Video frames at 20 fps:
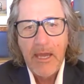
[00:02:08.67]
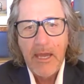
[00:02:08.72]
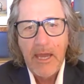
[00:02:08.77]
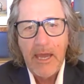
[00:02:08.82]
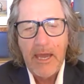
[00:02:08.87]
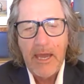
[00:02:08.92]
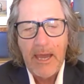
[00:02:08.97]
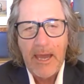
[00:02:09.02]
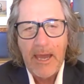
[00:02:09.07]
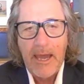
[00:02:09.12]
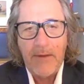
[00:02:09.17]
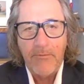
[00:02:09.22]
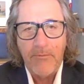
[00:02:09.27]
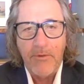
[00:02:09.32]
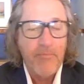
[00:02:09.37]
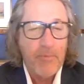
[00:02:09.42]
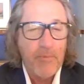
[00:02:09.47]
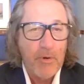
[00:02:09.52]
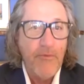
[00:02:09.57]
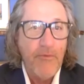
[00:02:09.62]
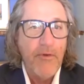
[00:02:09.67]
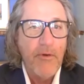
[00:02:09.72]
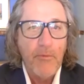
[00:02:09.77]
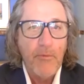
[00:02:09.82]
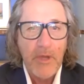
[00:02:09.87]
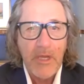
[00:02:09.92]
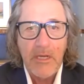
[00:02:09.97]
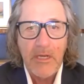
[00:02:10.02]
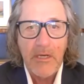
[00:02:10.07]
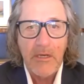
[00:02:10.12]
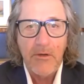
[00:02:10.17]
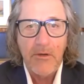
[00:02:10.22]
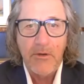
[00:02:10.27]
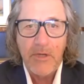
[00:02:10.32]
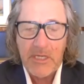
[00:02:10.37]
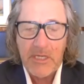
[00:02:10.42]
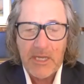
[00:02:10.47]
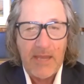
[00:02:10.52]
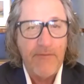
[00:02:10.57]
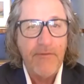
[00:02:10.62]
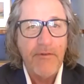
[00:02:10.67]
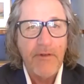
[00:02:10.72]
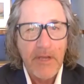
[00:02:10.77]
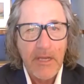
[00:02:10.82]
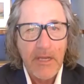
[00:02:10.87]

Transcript: And we've proven we can do it safely.